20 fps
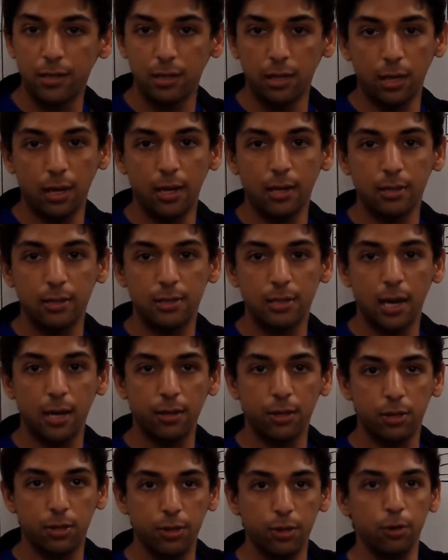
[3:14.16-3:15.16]
resin
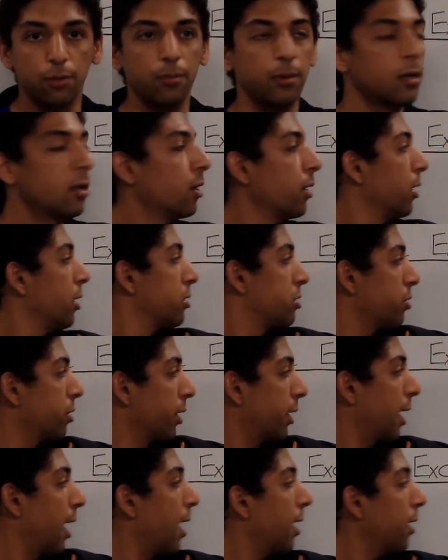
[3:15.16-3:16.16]
inside the tube.
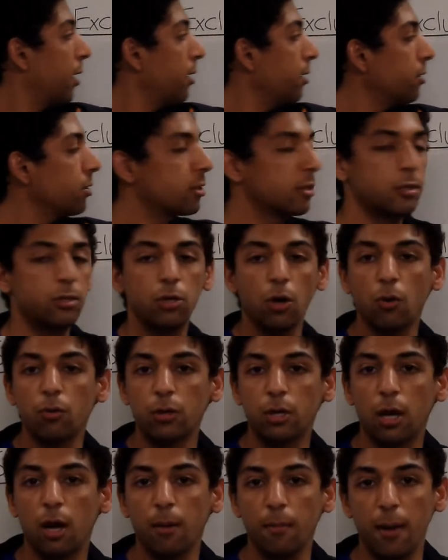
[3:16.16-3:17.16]
So the cations
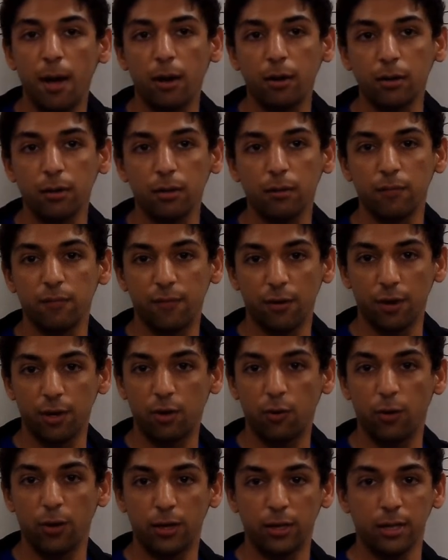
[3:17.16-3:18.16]
don't come out
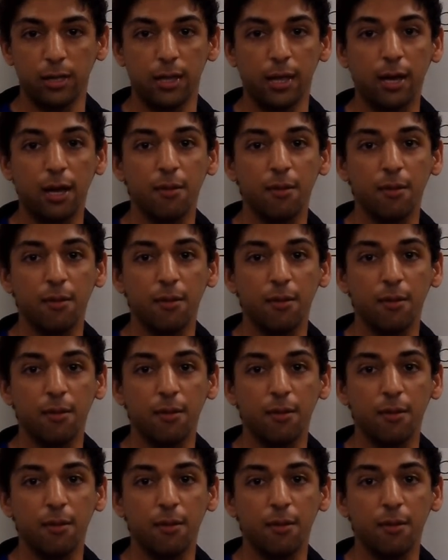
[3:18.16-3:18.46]
very quickly.